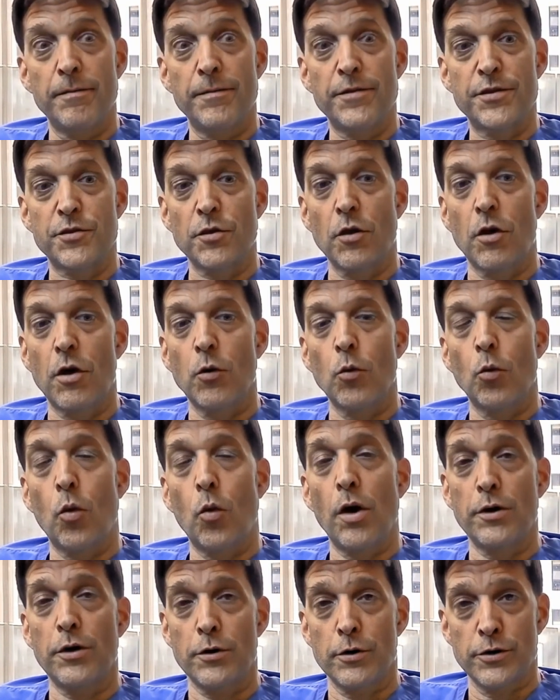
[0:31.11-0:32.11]
strong
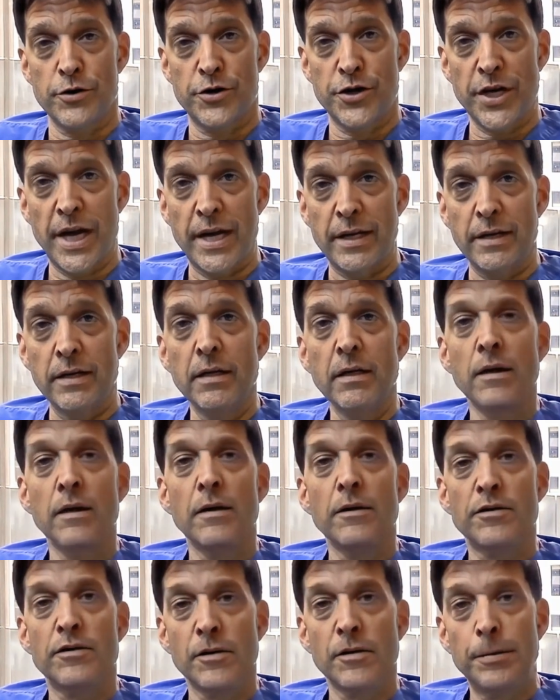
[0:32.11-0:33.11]
water jet.
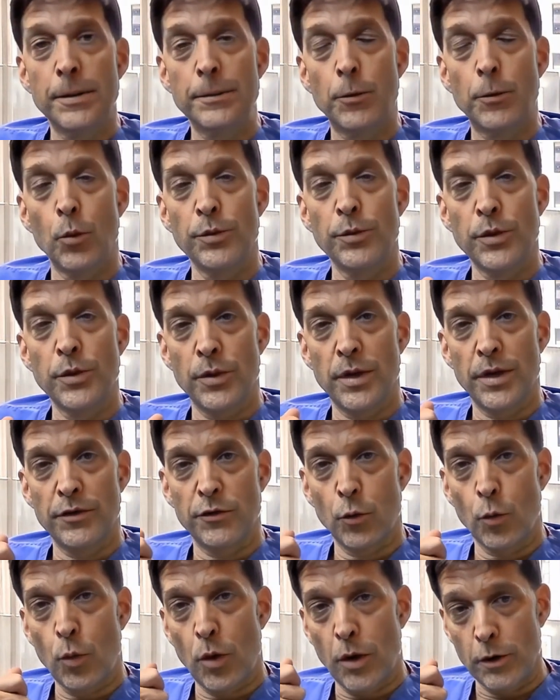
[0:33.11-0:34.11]
Some people will know it
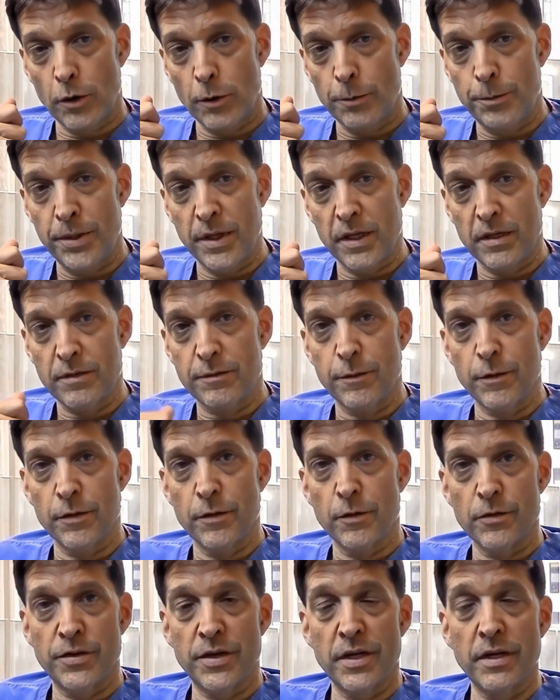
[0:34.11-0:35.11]
as a water pick for
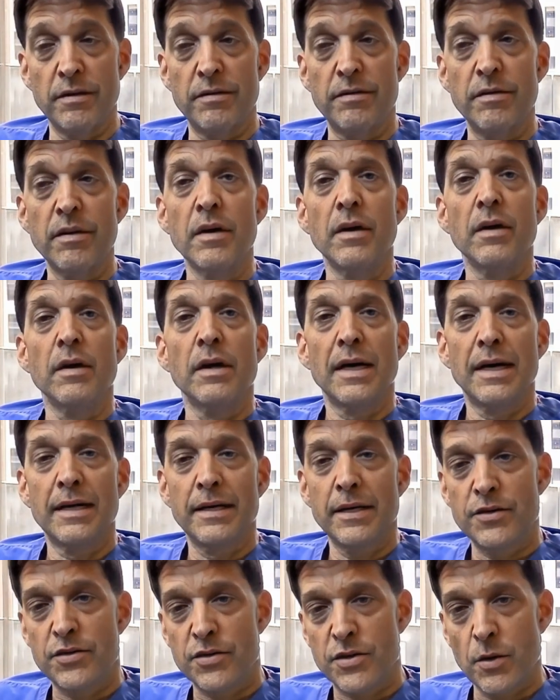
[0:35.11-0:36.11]
their teeth. And
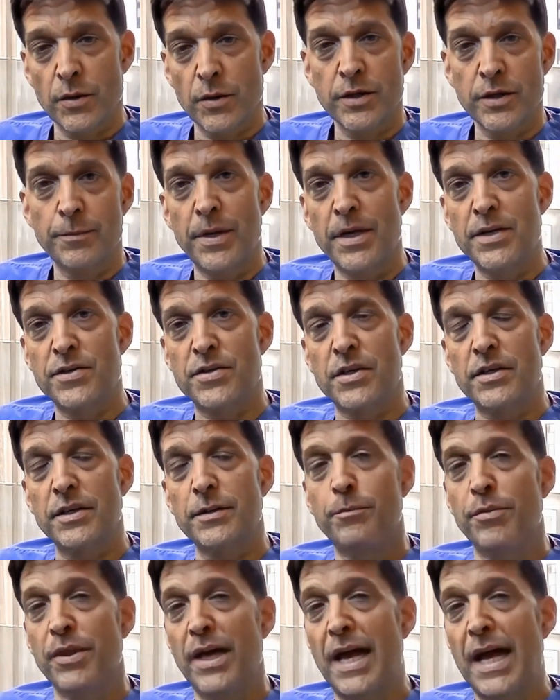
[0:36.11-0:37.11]
it's going to
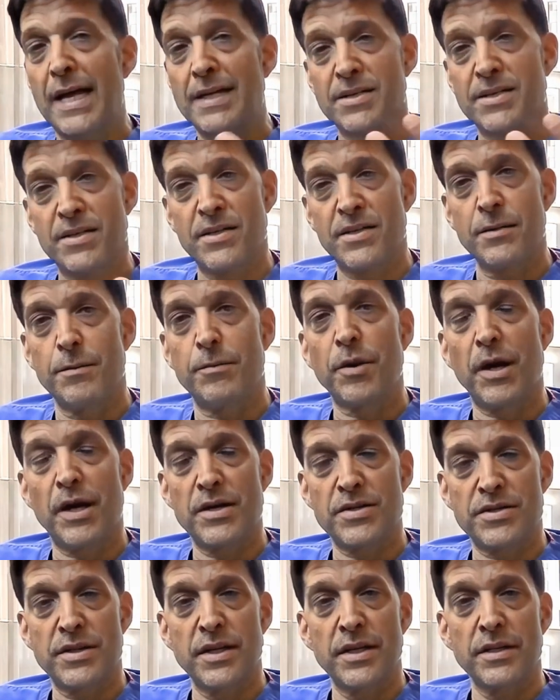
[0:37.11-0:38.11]
basically blast the
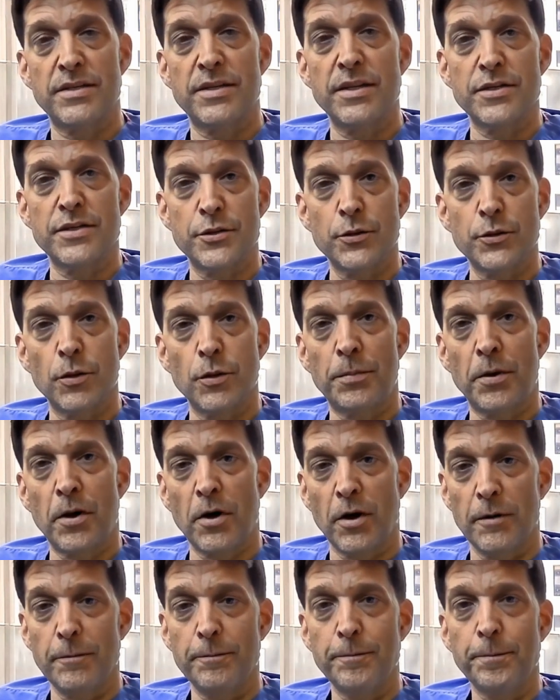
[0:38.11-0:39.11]
prostate tissue
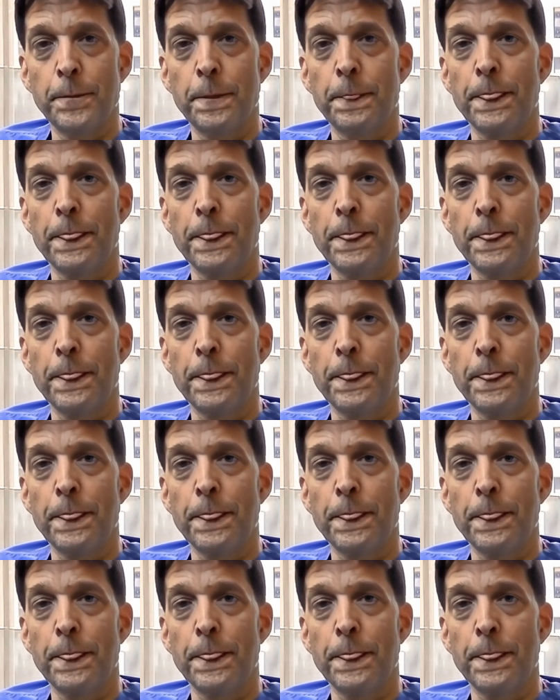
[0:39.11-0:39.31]
apart.